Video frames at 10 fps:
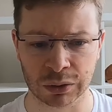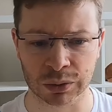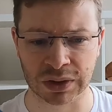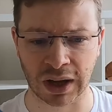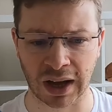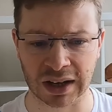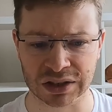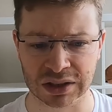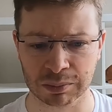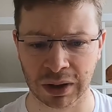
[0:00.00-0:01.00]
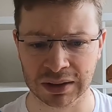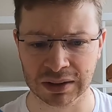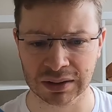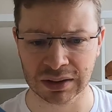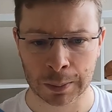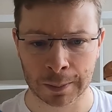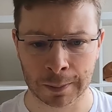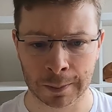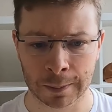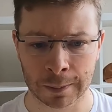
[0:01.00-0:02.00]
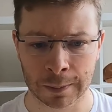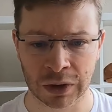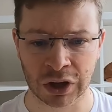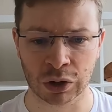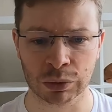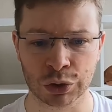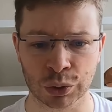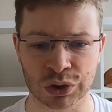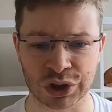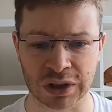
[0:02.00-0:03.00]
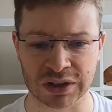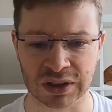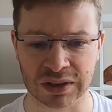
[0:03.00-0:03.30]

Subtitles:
to the action button. Here we choose change the